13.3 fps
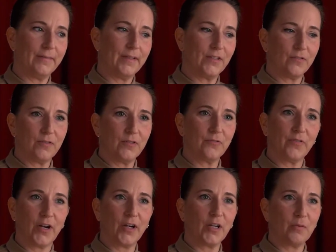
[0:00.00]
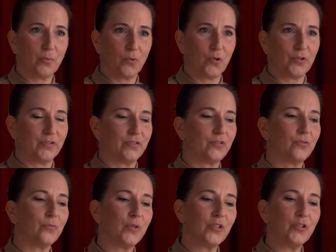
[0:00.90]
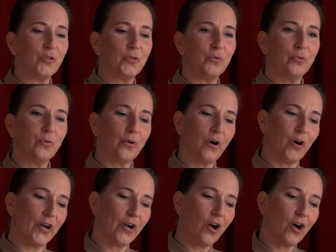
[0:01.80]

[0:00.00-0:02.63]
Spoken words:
is very important. When you are at